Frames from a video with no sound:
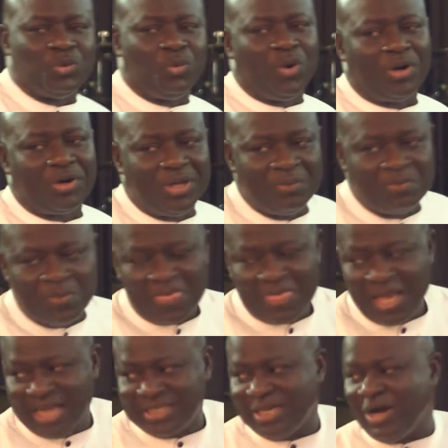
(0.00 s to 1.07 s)
to worry.
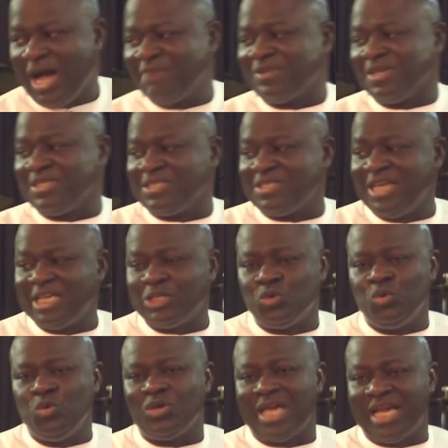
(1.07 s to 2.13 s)
I said, After the CS,
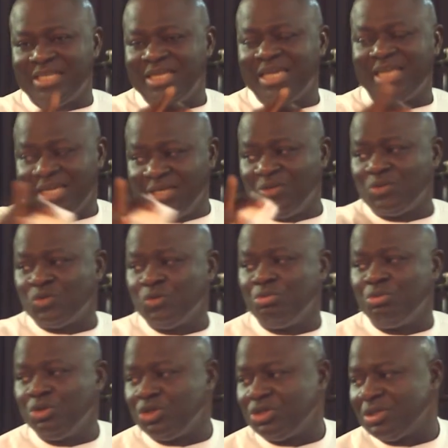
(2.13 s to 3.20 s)
you look healthier than those who
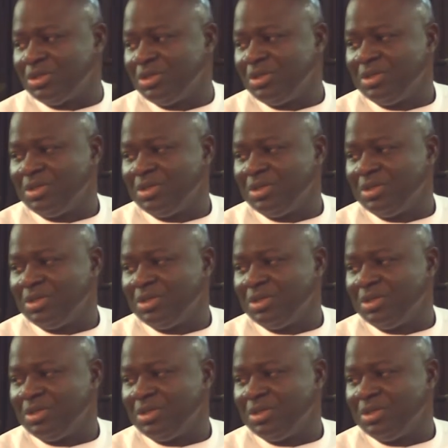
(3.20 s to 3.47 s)
pushed.